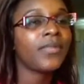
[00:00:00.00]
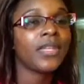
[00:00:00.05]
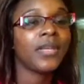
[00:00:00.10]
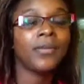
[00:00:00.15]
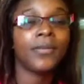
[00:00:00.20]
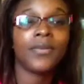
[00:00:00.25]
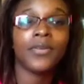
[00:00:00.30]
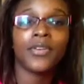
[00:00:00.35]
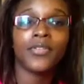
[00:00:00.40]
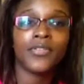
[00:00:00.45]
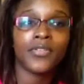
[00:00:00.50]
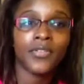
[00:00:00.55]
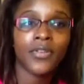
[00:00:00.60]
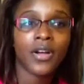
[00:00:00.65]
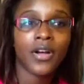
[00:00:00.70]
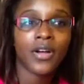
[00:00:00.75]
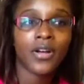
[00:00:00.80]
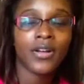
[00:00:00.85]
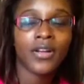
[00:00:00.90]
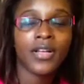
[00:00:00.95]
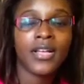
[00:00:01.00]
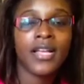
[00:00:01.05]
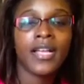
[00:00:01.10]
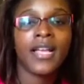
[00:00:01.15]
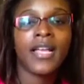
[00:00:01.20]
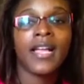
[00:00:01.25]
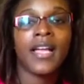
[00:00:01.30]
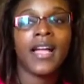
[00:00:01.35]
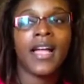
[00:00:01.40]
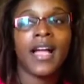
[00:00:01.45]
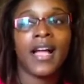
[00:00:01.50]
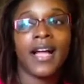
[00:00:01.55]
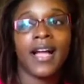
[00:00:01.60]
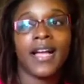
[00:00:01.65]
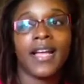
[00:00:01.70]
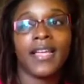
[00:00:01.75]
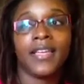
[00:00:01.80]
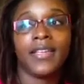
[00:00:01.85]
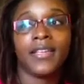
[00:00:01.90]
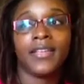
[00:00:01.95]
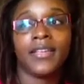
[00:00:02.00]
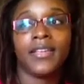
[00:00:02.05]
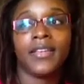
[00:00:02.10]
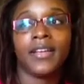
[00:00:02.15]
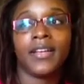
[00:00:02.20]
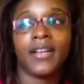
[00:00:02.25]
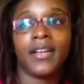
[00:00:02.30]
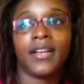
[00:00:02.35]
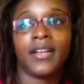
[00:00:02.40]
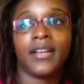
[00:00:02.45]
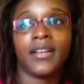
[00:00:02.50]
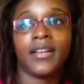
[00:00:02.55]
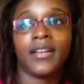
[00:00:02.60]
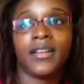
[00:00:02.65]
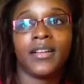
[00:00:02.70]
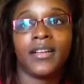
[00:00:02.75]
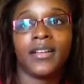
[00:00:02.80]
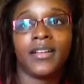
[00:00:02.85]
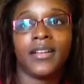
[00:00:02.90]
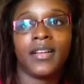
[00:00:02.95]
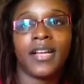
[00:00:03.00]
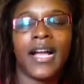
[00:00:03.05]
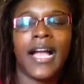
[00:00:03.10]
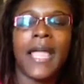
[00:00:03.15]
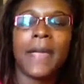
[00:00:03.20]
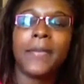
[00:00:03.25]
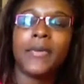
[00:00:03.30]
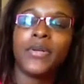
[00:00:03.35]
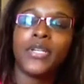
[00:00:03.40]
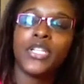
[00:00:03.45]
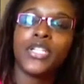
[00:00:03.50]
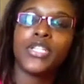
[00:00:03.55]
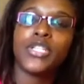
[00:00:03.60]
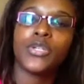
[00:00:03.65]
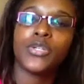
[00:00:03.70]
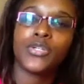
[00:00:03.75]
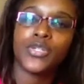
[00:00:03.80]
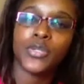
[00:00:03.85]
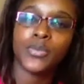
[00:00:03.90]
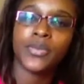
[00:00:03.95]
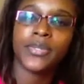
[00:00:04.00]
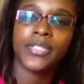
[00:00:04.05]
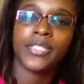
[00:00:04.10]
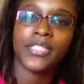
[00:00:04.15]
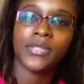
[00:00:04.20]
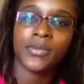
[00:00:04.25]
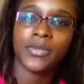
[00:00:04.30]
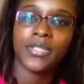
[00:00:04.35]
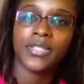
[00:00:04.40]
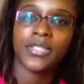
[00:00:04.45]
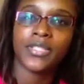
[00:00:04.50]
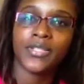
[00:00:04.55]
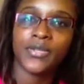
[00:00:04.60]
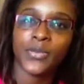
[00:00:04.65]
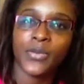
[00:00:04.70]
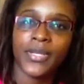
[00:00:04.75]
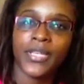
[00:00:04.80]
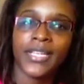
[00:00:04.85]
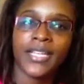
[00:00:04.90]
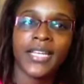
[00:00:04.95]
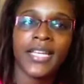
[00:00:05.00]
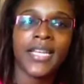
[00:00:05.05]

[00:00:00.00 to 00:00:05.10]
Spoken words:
But overall, I'm only so pleased with this wig.